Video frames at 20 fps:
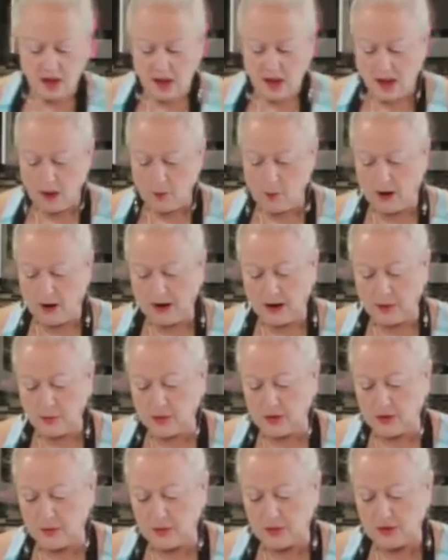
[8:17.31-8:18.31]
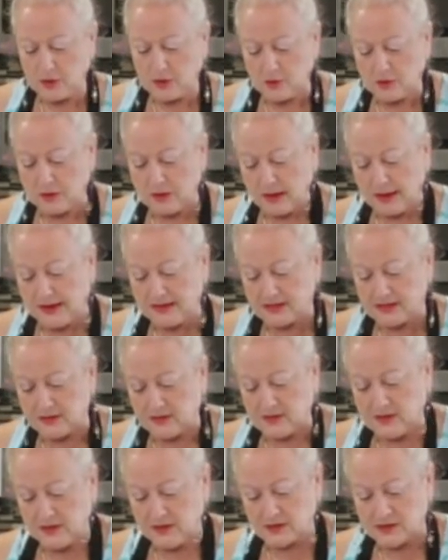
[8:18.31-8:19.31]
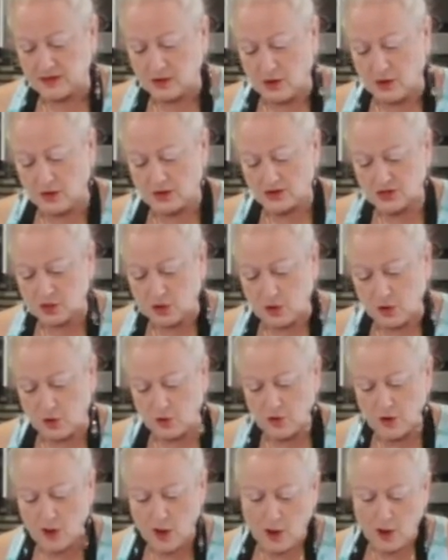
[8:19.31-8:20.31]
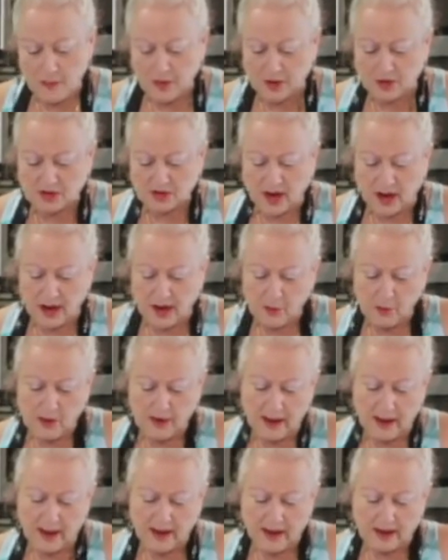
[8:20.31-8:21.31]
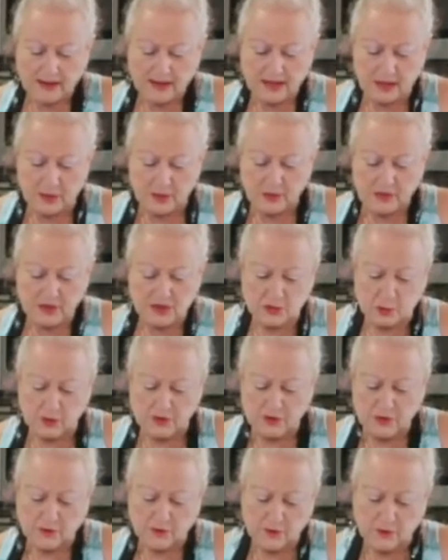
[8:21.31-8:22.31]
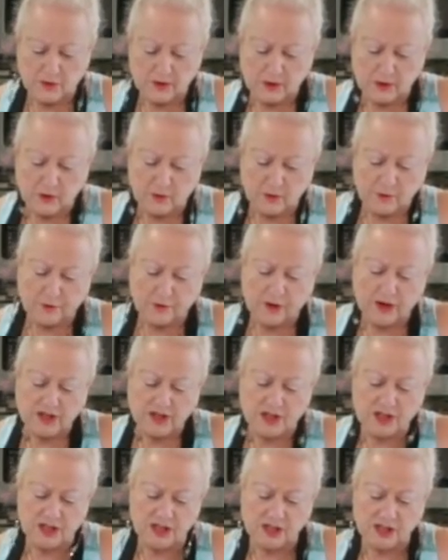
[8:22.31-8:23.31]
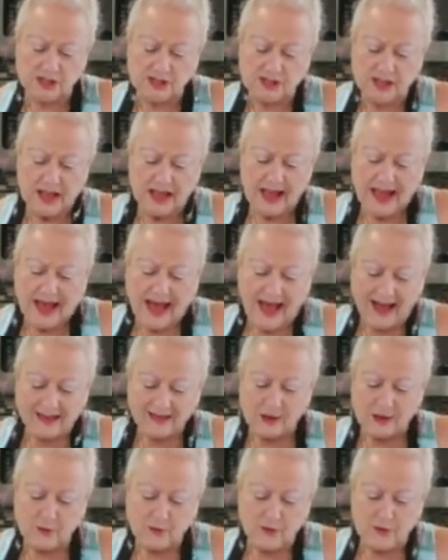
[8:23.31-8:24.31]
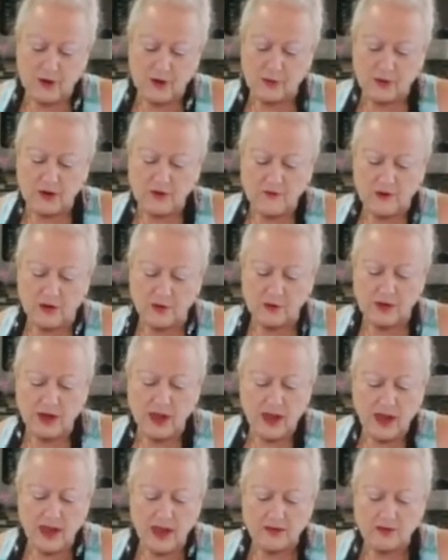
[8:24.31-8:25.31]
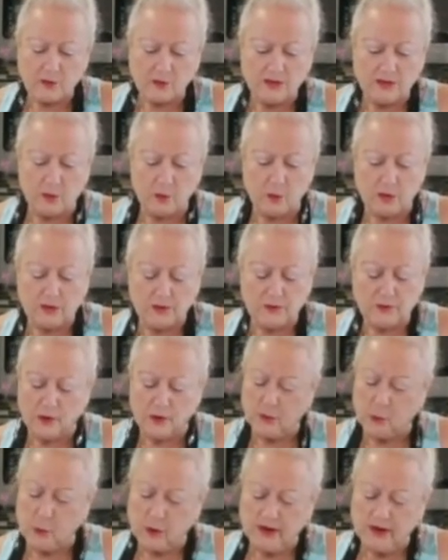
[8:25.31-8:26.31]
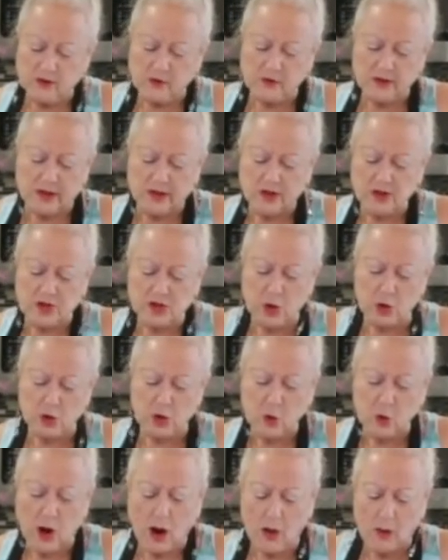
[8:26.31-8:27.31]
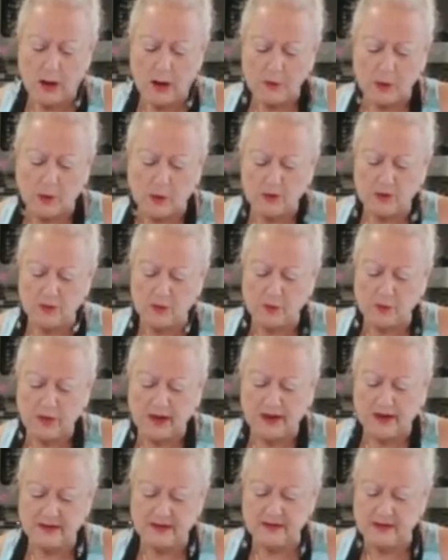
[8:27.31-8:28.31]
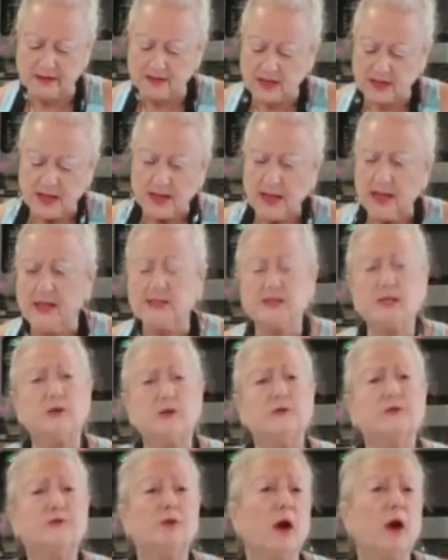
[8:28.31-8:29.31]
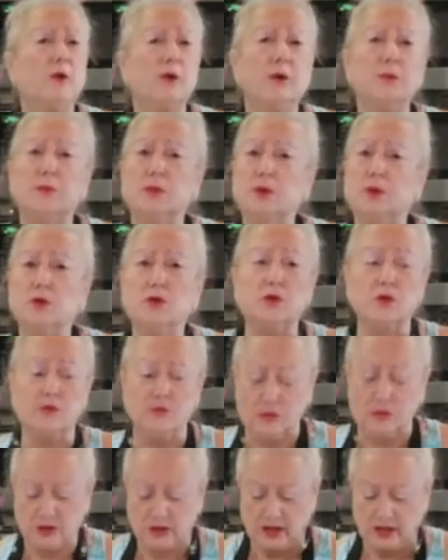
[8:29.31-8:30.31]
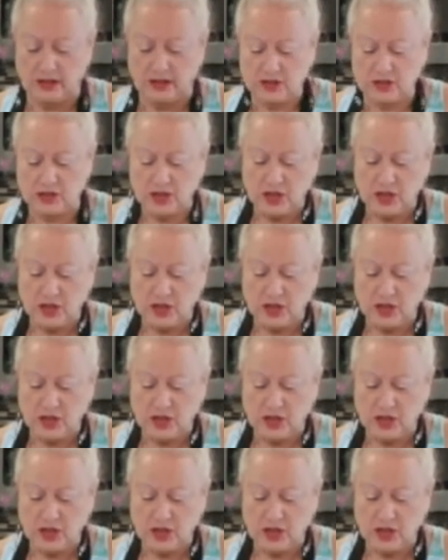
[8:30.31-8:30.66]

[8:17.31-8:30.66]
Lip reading: And what I'm going to be utilizing this also, because I want to add some of this wonderful little freshness at the very, very end with a wonderful, and wait till I show you how I'm going to plate this. It's a very beautiful dish.